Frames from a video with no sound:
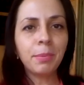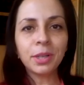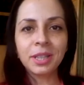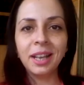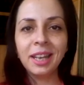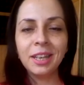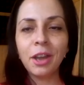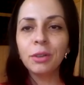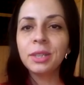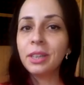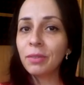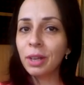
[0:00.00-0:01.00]
I personally
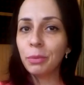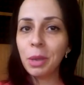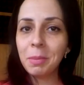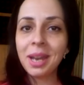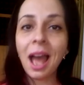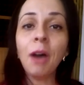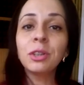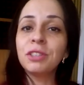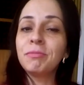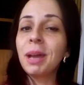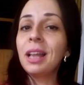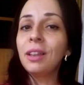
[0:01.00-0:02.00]
know several women
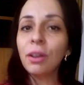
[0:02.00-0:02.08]
out of my